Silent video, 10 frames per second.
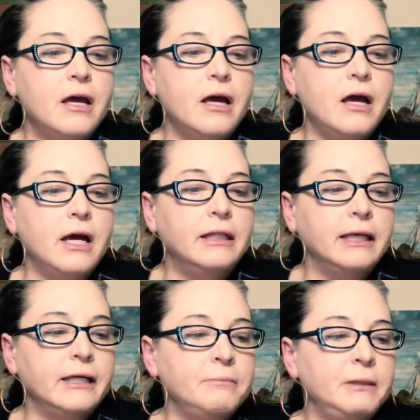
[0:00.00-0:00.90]
I
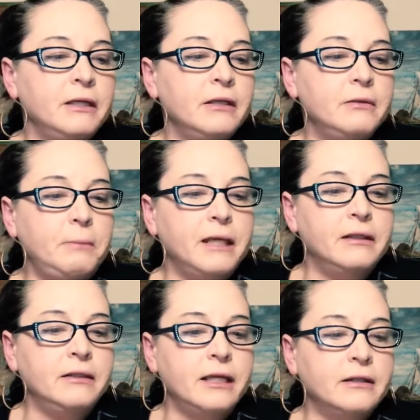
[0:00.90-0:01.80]
like being
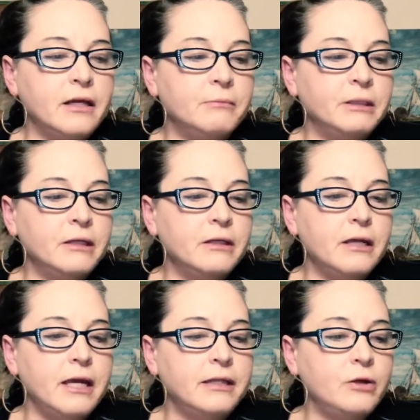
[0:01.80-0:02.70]
independent and coming
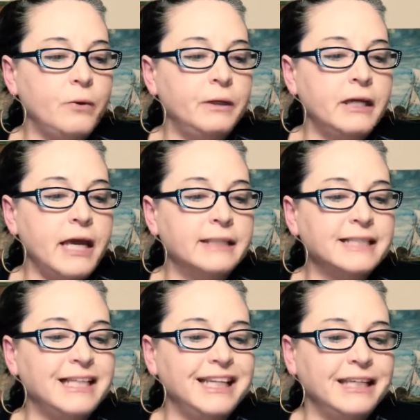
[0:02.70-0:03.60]
and going as I
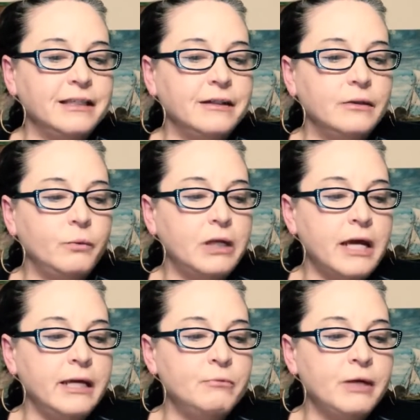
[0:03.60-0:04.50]
like. When I
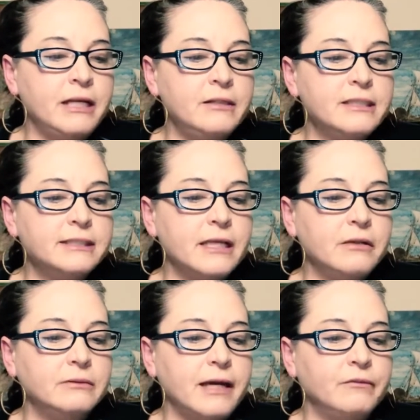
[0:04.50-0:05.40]
am ready to settle
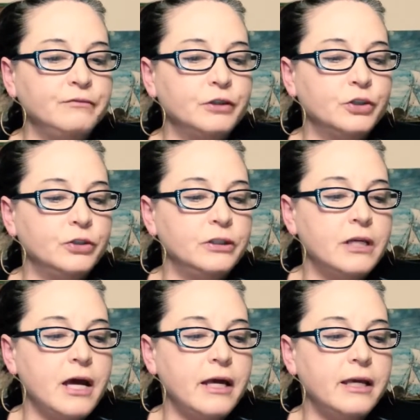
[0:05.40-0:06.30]
down for good,
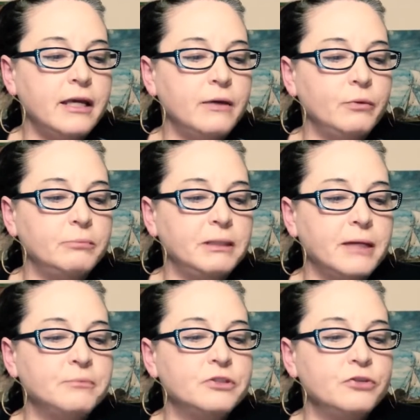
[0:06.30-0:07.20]
it will be up
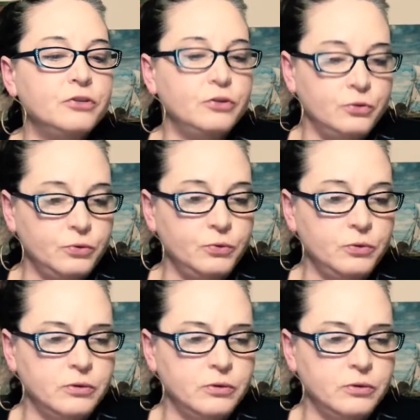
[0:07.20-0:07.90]
to you.